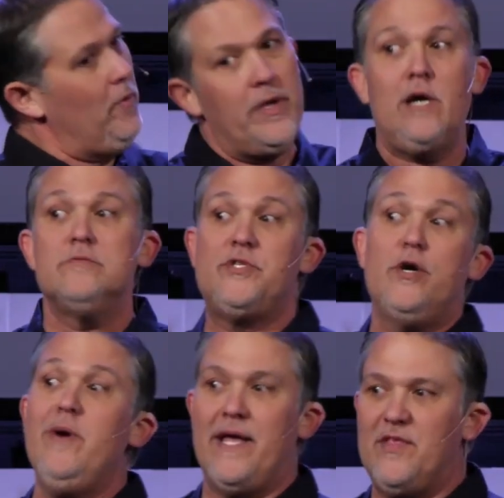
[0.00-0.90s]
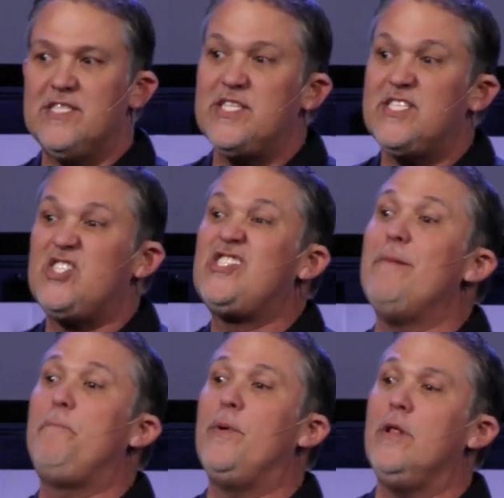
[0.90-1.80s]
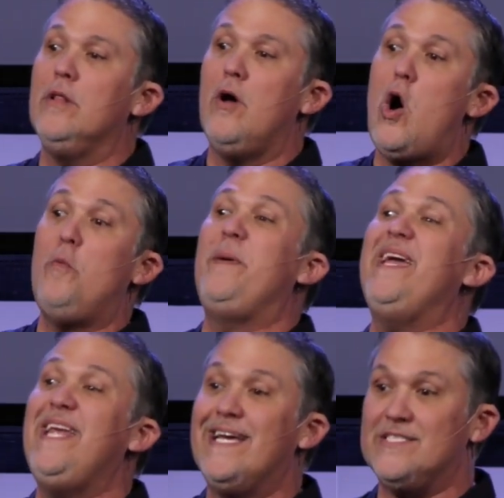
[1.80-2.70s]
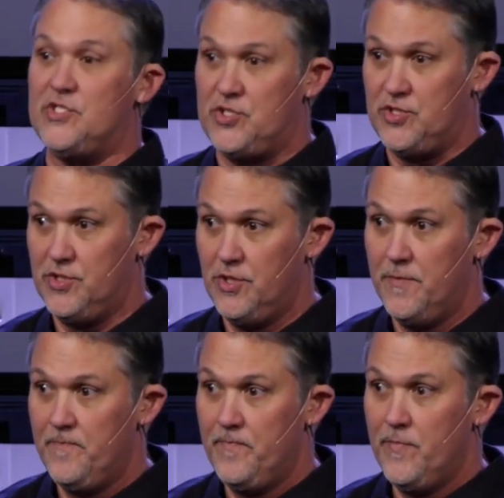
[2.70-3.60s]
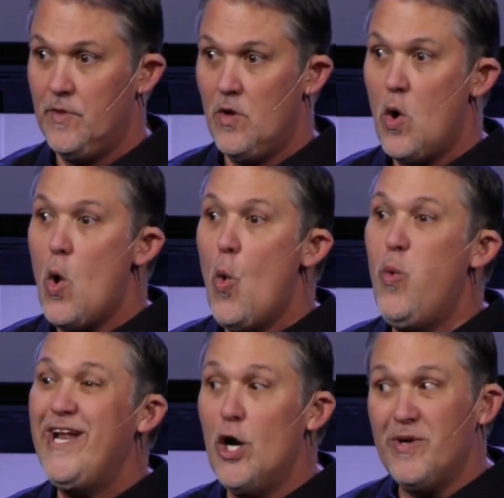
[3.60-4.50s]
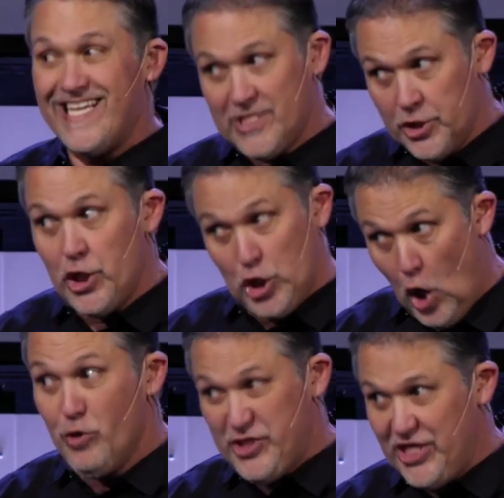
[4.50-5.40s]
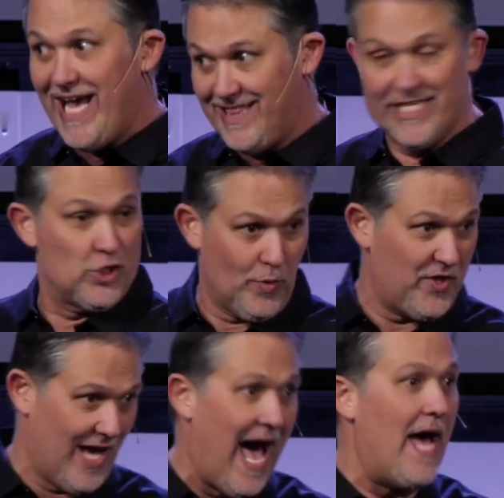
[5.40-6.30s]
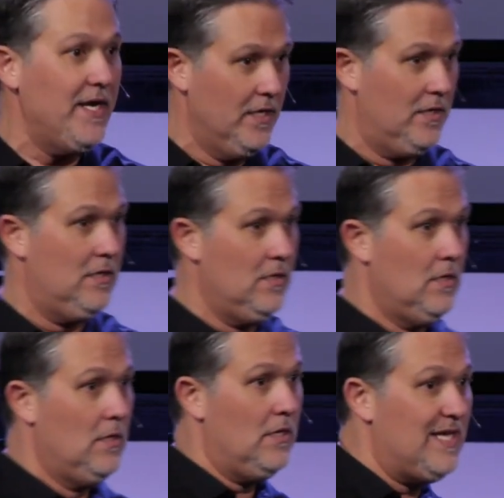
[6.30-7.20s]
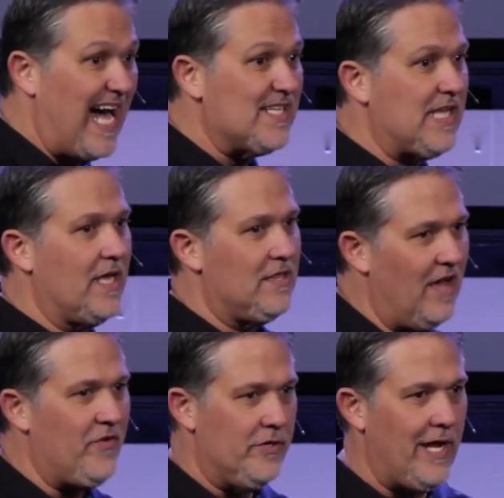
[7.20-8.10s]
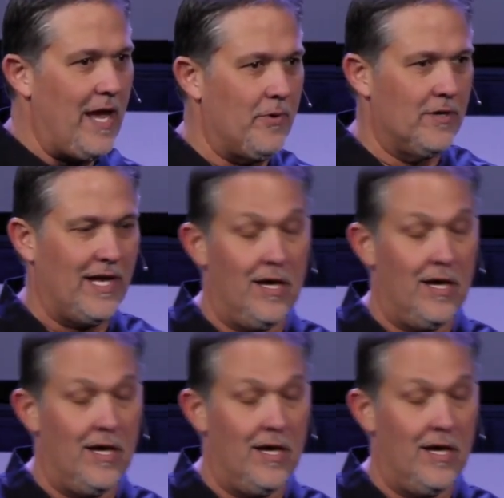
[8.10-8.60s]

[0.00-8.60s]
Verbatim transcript: we don't do it. This is simple obedience. We don't get to negotiate this with God. God's like, love your neighbor. And like,